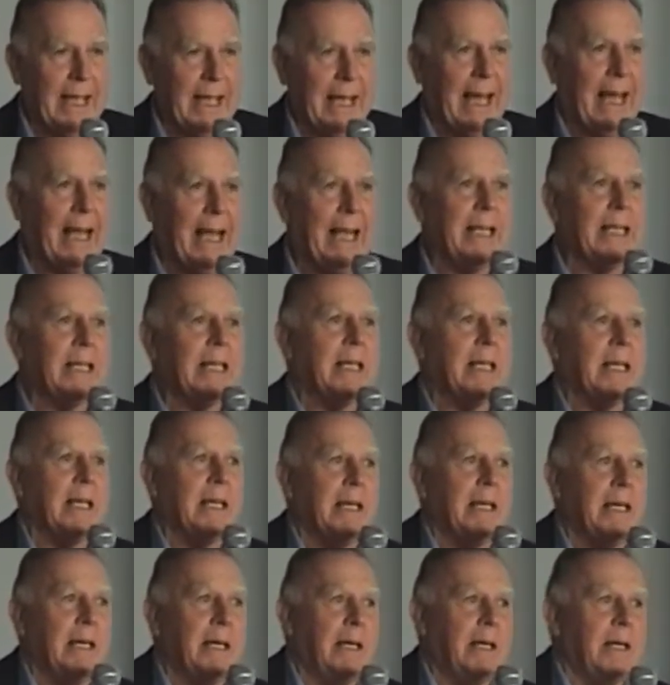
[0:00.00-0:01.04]
Alec
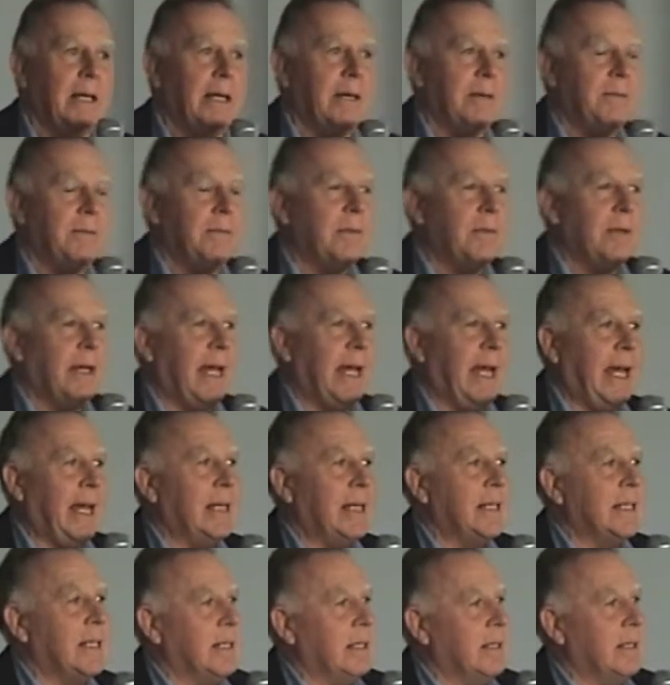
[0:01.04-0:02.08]
uh,
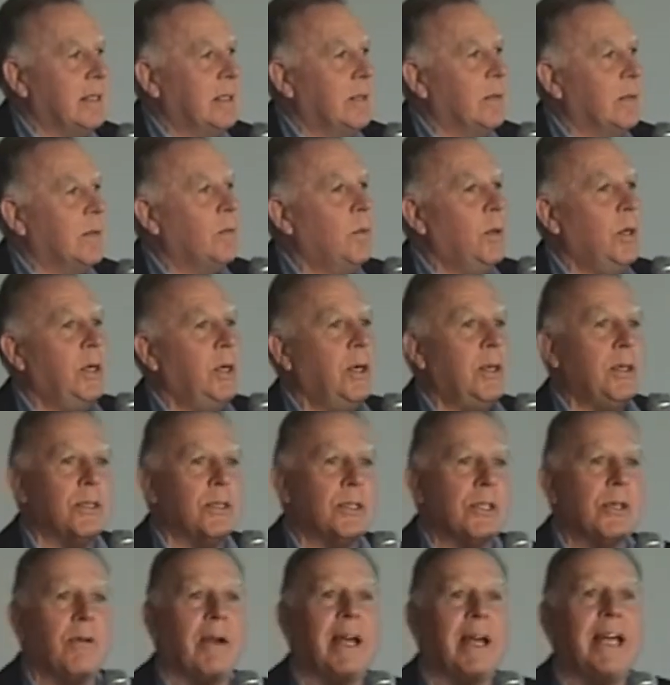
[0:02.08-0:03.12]
had the
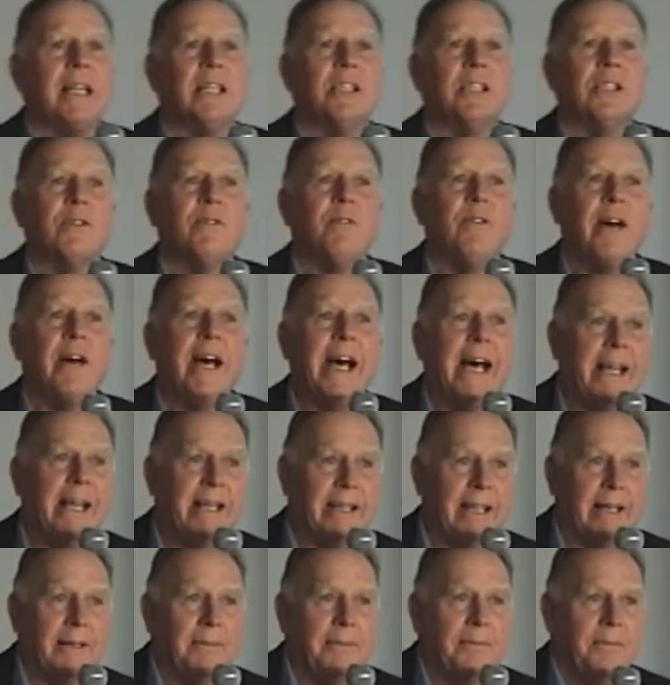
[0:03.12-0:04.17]
world's greatest
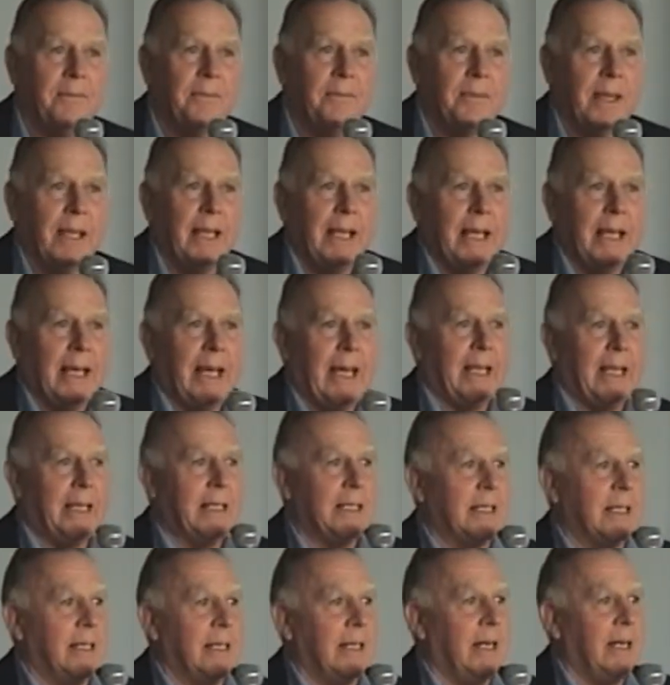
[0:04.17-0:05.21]
father,
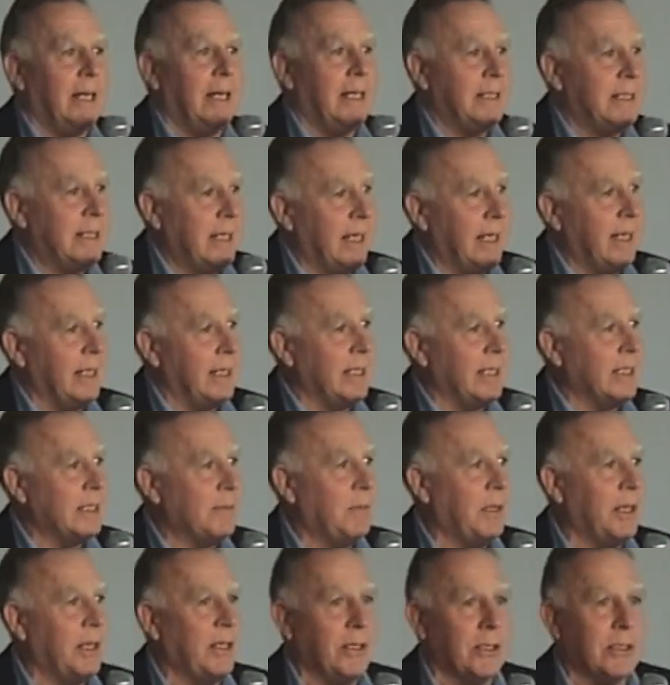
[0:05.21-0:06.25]
and uh, I tell you this
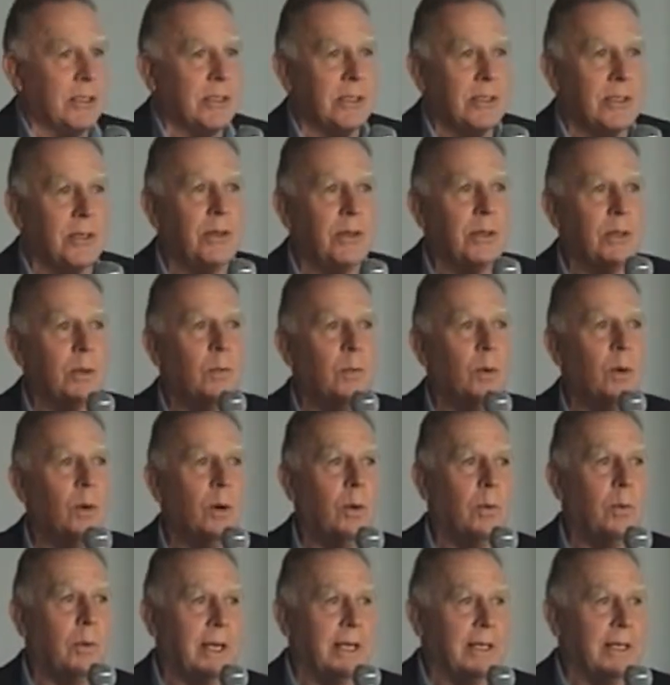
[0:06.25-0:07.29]
because during the
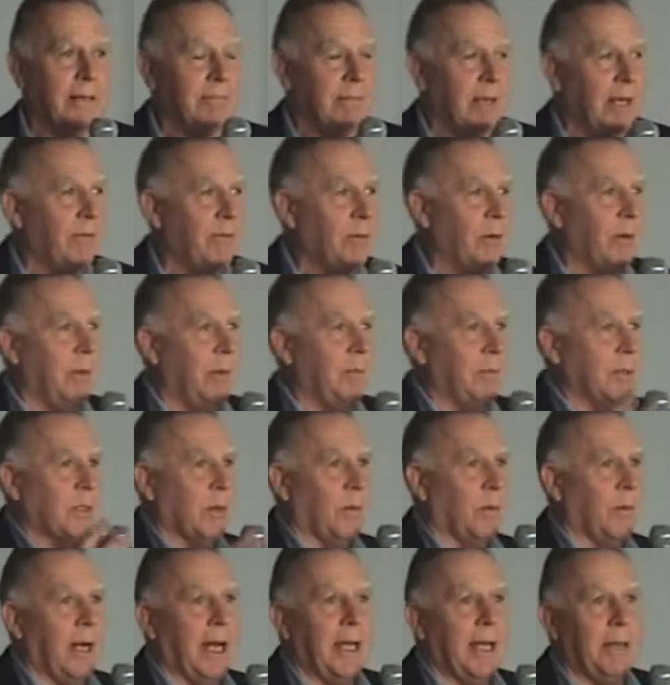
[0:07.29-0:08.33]
war, when everyone was
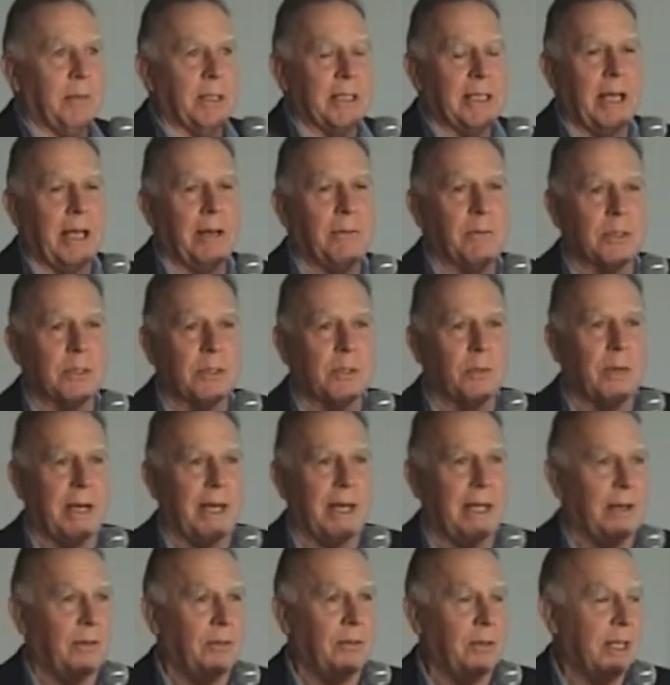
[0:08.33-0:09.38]
away, my dad was away
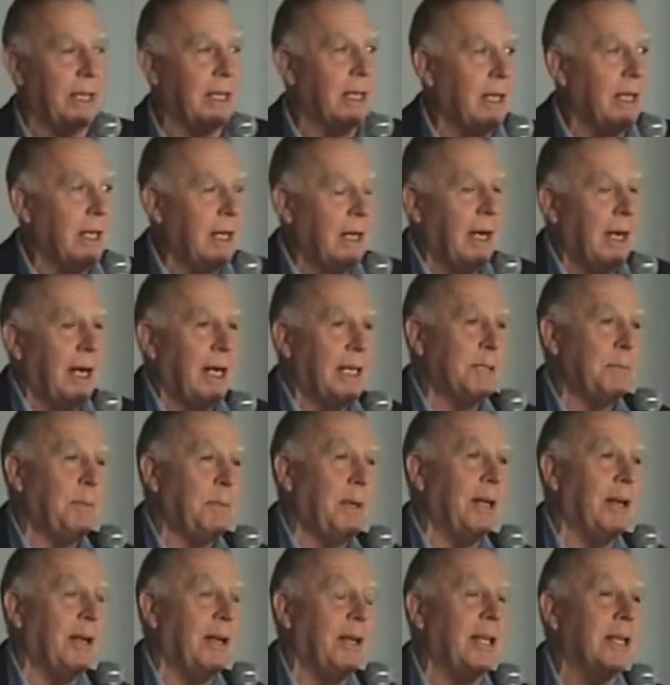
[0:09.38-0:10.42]
and everything, I
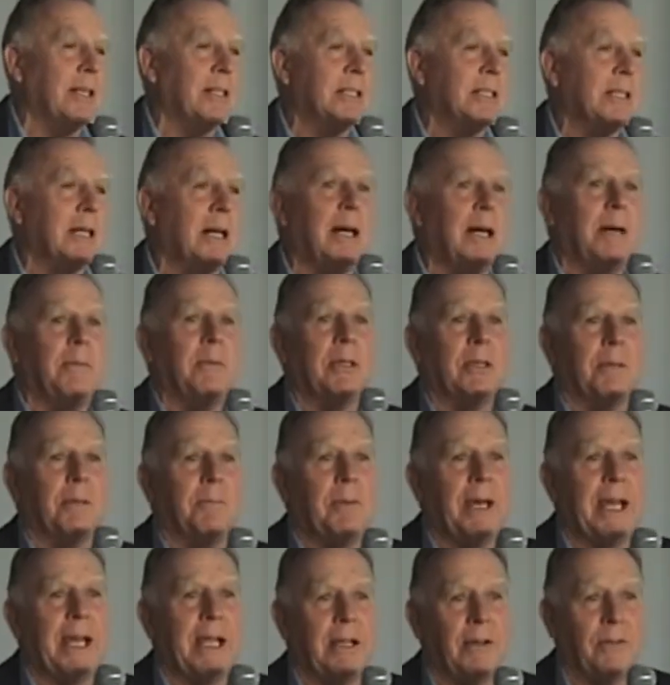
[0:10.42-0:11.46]
spent a lot of time at the
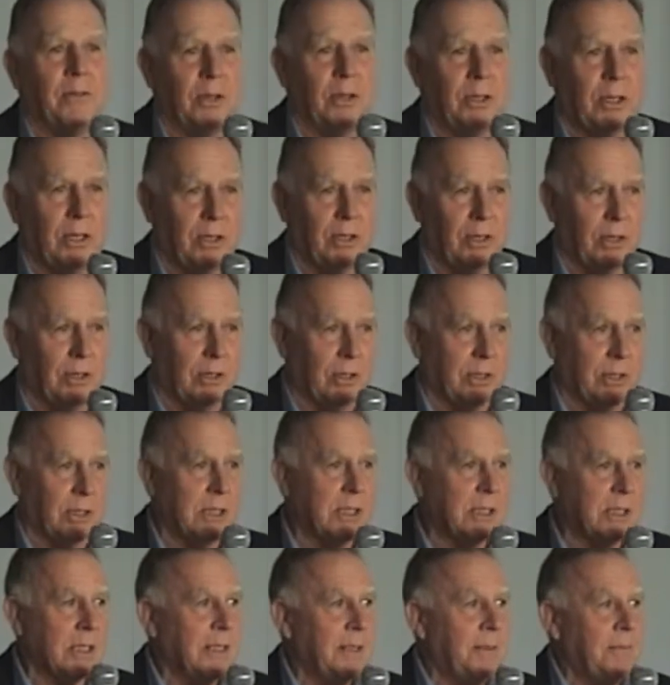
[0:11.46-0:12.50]
back of the
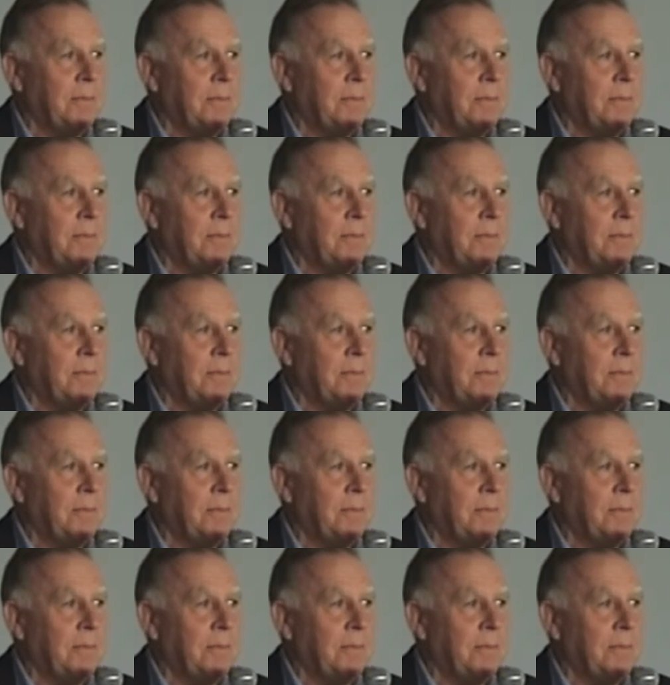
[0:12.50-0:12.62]
Kerrs,